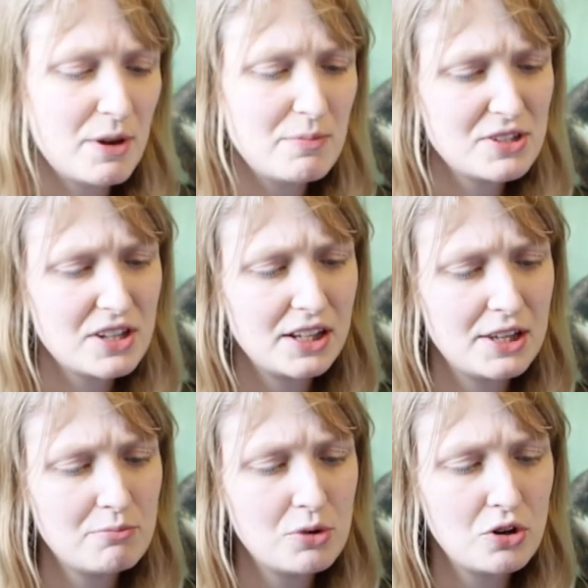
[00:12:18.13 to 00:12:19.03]
maybe
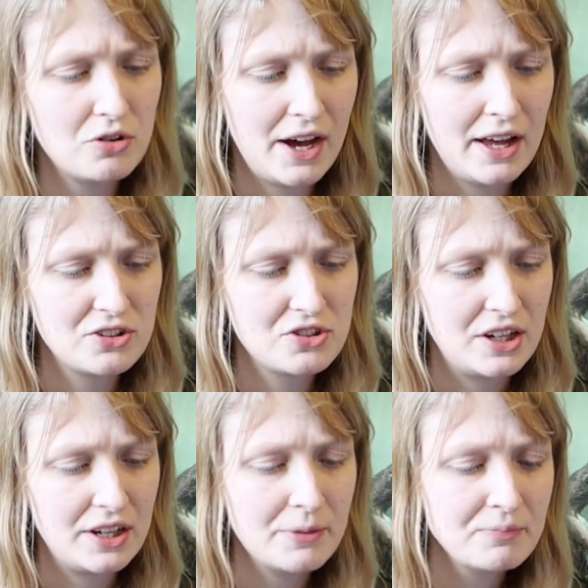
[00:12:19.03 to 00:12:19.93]
slightly more
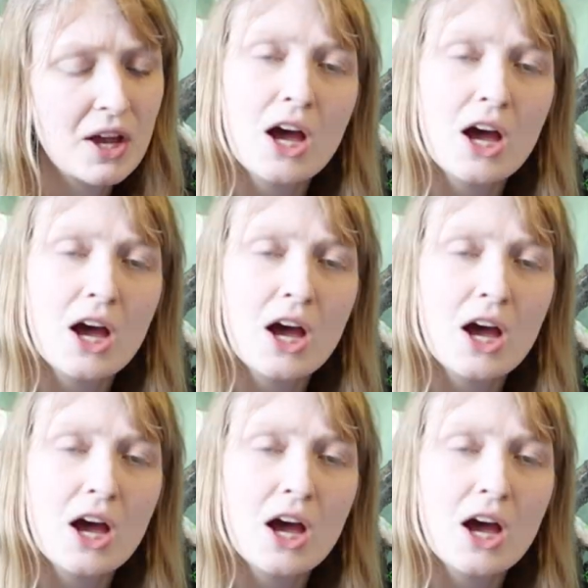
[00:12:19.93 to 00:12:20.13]
actually